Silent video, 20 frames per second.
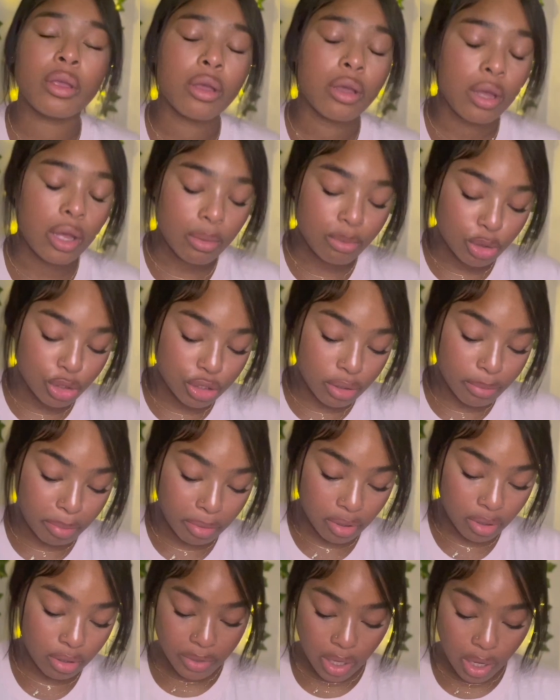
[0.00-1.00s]
I'm
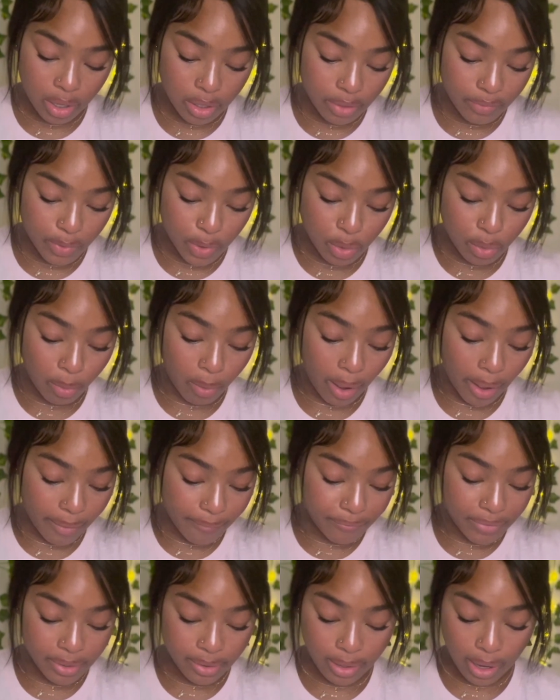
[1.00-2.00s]
tripping. I don't even know why I'm
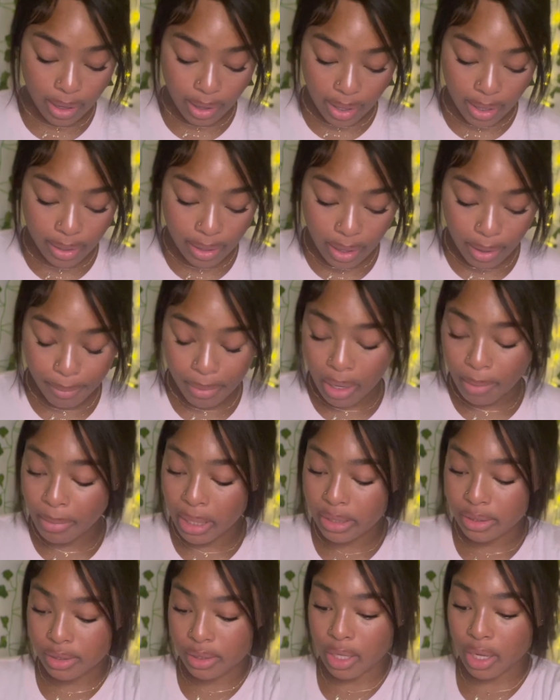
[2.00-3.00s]
fearing. I, I got by my
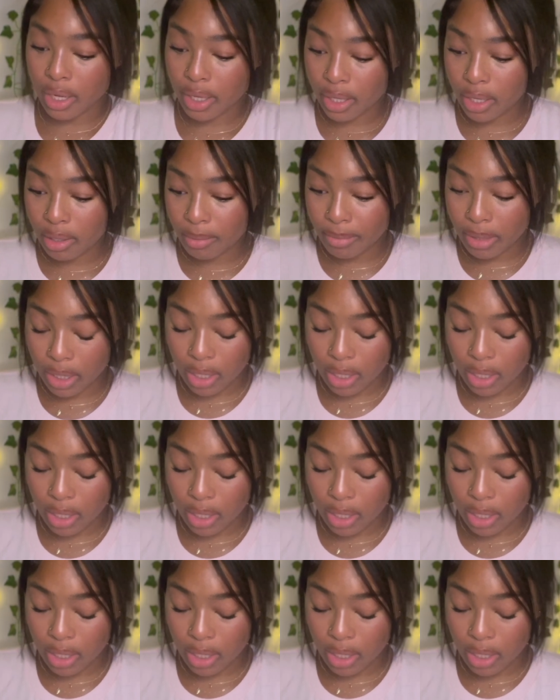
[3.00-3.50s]
side. Amen.